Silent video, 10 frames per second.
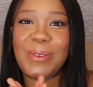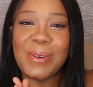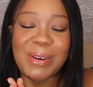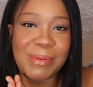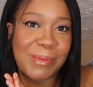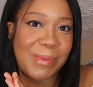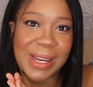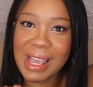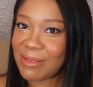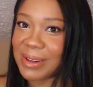for
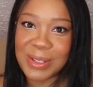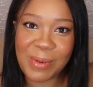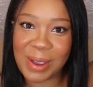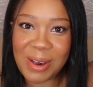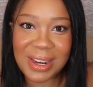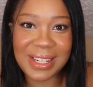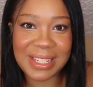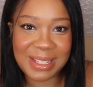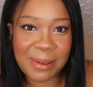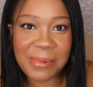whatever is going on in
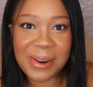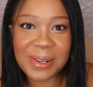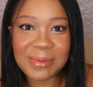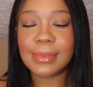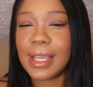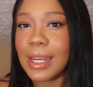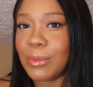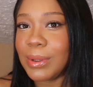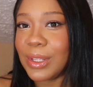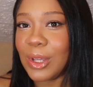December. And I
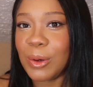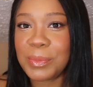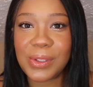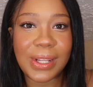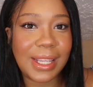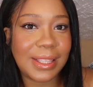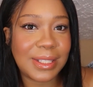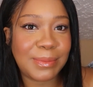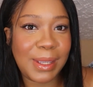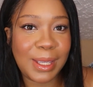really hope you like
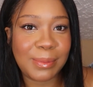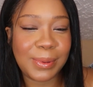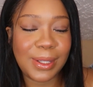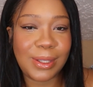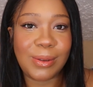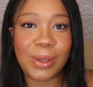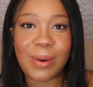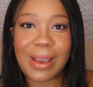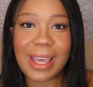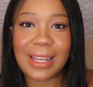this makeup look. You can
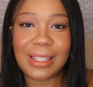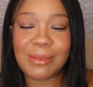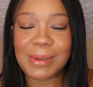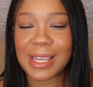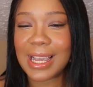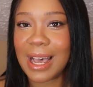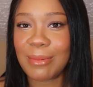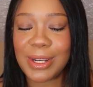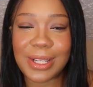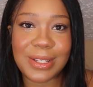go ahead and leave me a
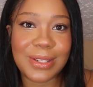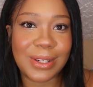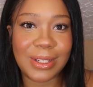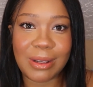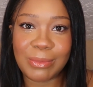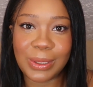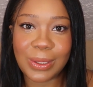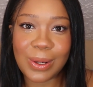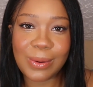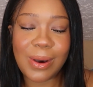comment and concern down
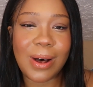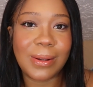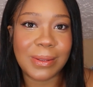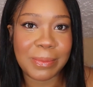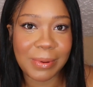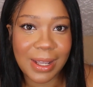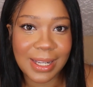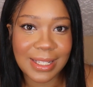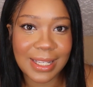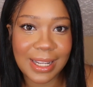below. All of the
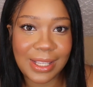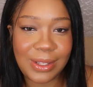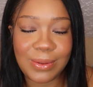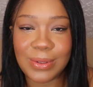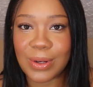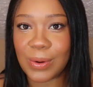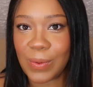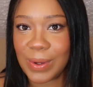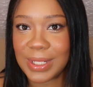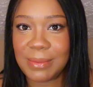products that I use are
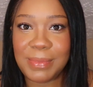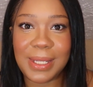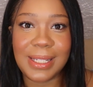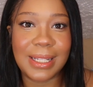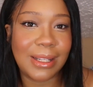going to be